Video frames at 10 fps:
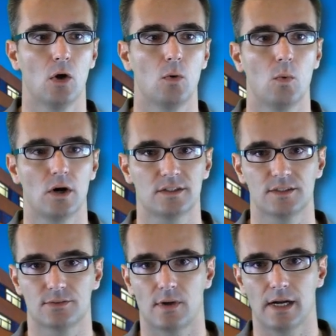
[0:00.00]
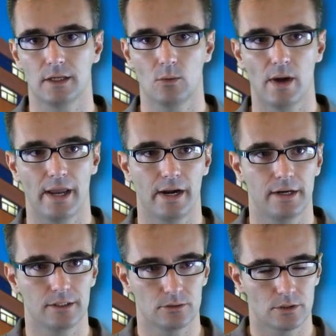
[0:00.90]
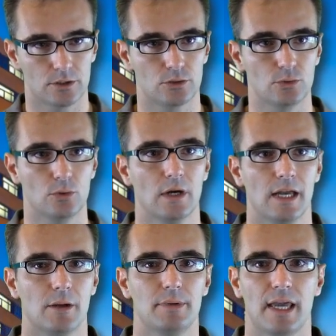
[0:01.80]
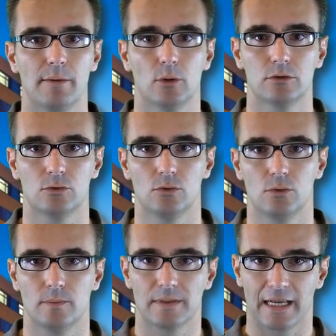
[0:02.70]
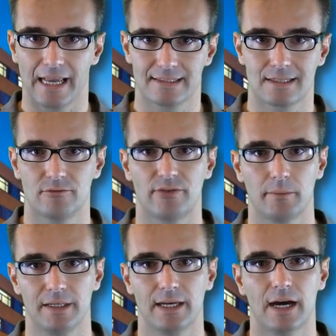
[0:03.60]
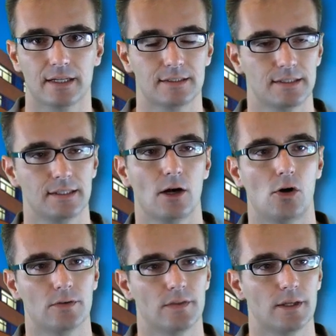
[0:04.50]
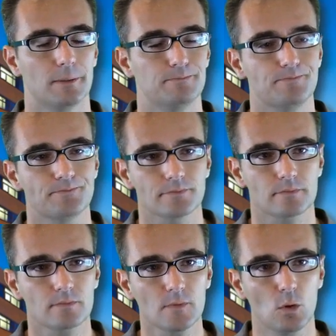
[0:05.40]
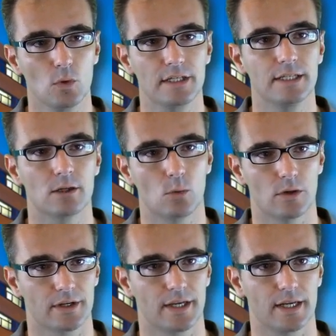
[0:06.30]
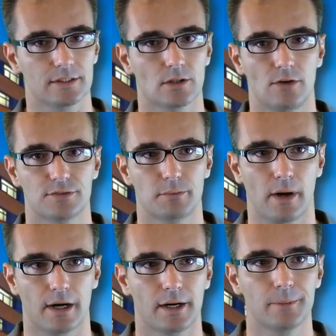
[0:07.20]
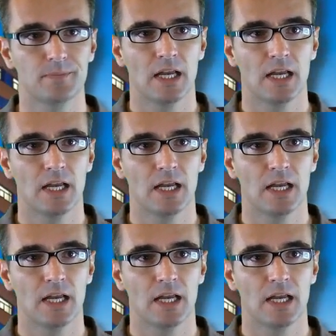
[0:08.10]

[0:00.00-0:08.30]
what is running where in order to be able to get some familiarity on the inner workings of Spark.